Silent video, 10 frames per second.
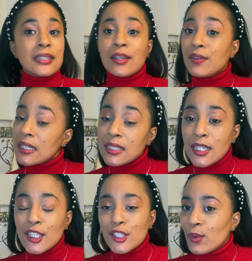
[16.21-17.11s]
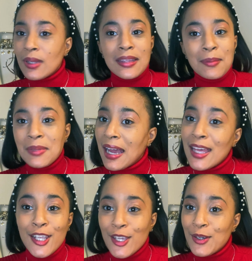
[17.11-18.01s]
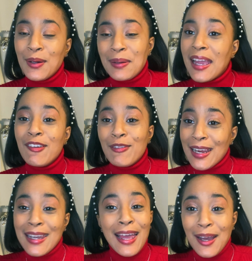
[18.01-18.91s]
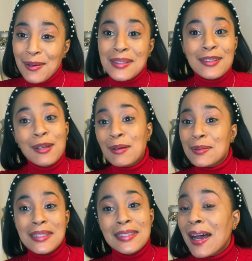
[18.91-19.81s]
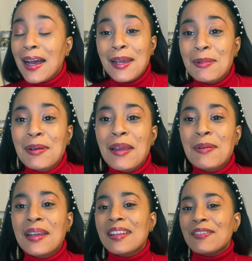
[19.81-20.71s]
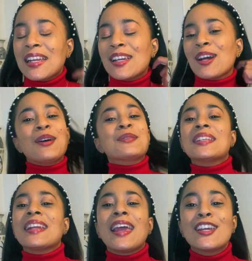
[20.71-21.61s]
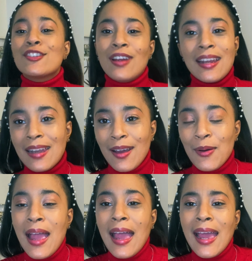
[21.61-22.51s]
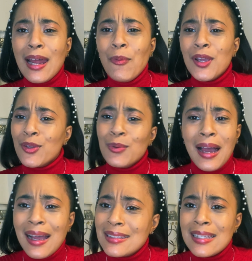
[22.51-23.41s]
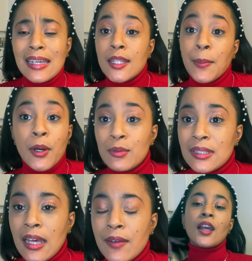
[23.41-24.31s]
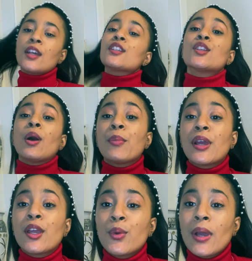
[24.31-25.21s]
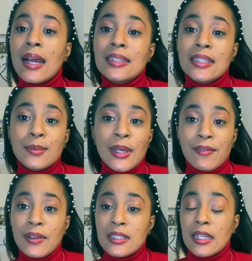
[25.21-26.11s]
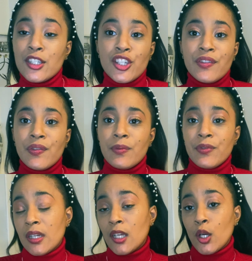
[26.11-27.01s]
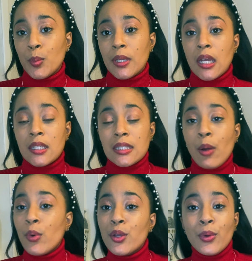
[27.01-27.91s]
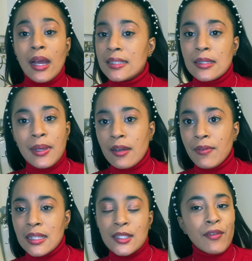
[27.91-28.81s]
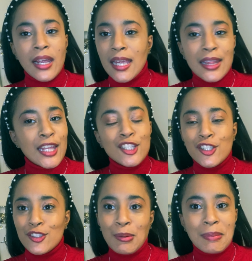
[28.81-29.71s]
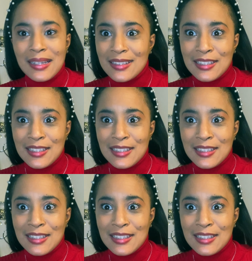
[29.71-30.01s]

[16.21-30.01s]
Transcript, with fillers: seriously, don't let them lie to you, okay? Right now is the golden time, okay? We are living in a golden age right now, and I want you guys to get the most out of it. So I'm bringing you guys this manifestation video because I want you guys to manifest, all right? There's so much